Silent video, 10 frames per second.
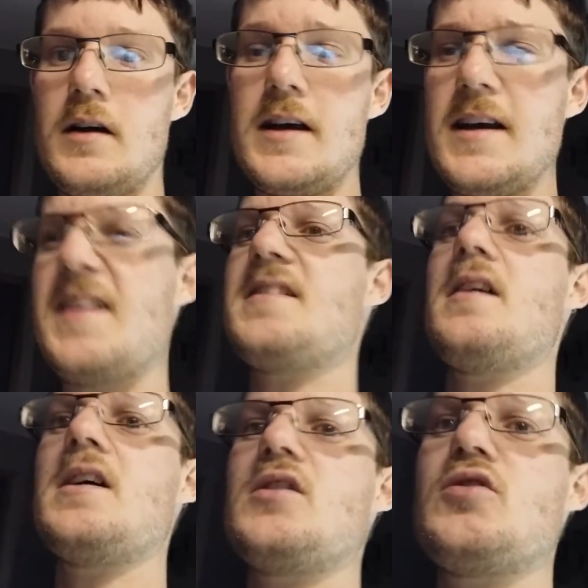He's
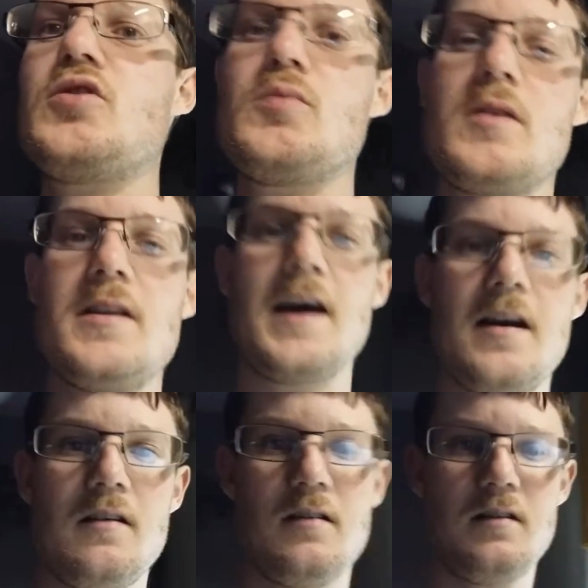a YouTuber
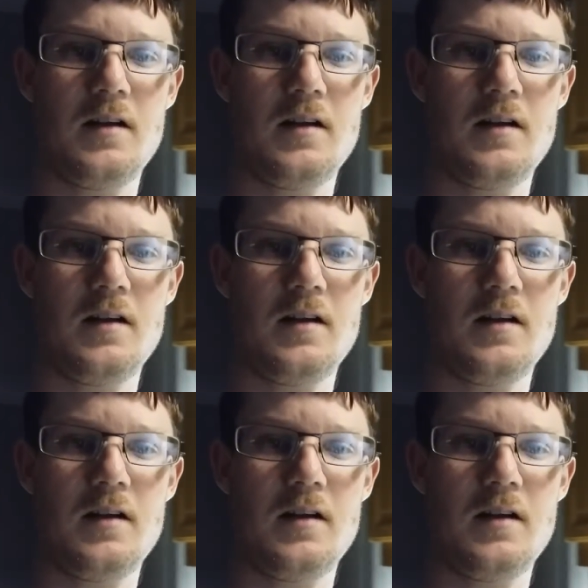that